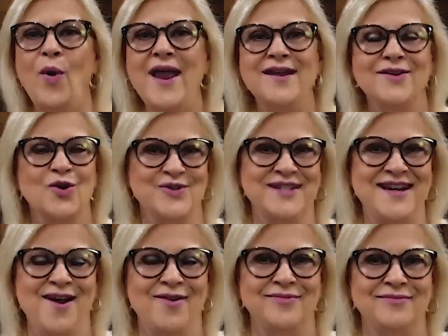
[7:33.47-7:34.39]
weight goes
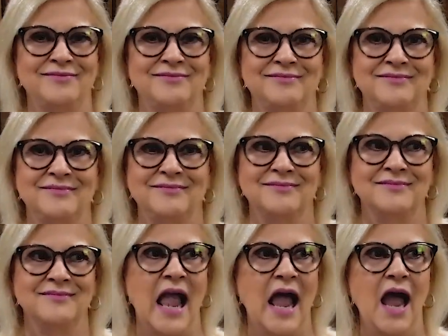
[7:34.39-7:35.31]
down.
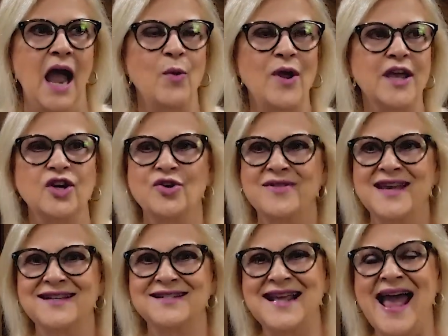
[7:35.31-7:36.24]
we can do the
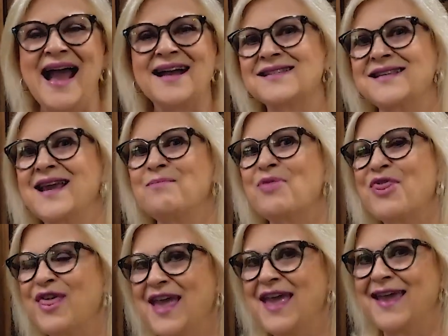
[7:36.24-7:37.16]
exact same
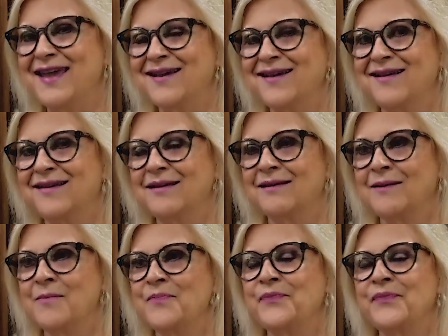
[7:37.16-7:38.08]
thing
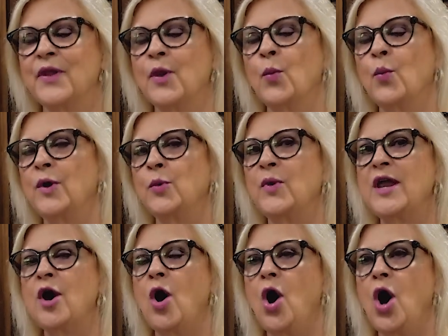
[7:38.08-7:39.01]
when
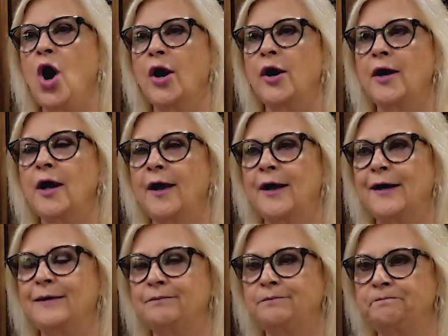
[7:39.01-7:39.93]
we are
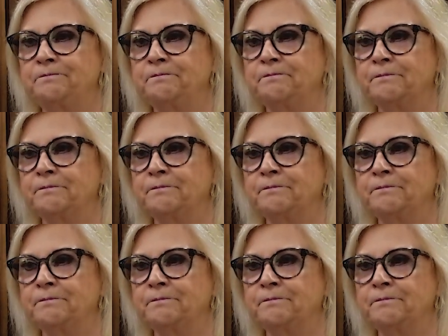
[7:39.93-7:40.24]
um,